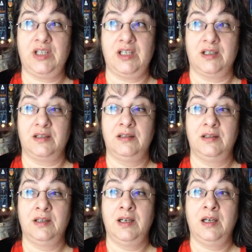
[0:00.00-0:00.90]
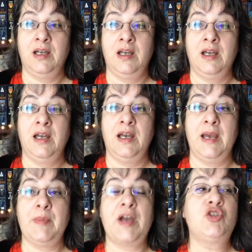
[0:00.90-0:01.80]
year.
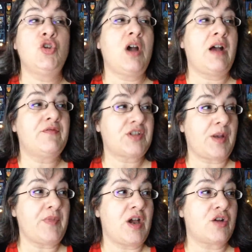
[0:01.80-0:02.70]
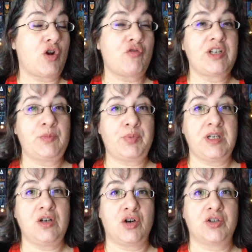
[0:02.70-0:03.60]
I do have some that are already
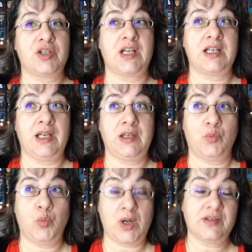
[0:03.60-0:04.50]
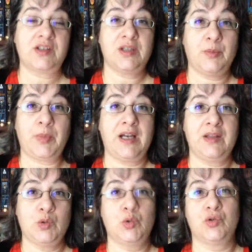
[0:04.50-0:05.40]
pre-ordered and I will still
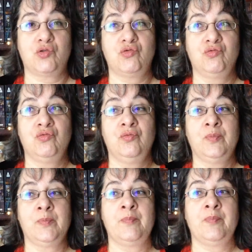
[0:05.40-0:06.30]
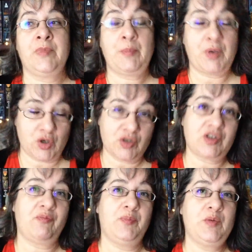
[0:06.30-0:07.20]
buy those.
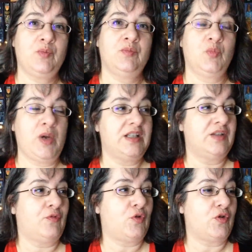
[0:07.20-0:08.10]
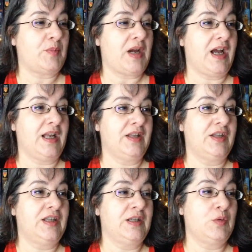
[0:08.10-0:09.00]
because I've been waiting for them and
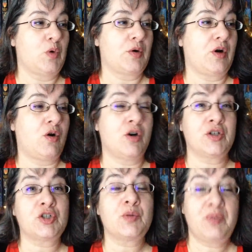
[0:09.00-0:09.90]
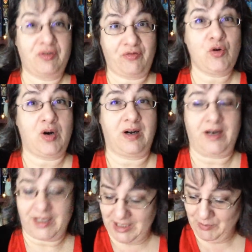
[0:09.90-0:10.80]
they were ordered
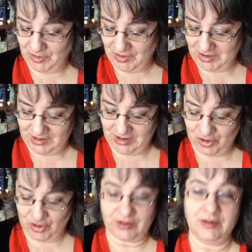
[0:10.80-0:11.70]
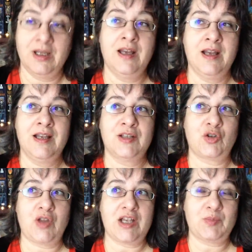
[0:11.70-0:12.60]
before I came to this decision.
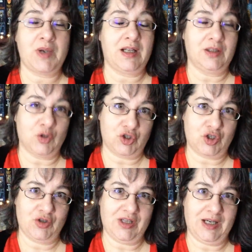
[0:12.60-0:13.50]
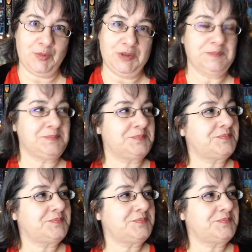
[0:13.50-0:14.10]
So that's my logic on that one.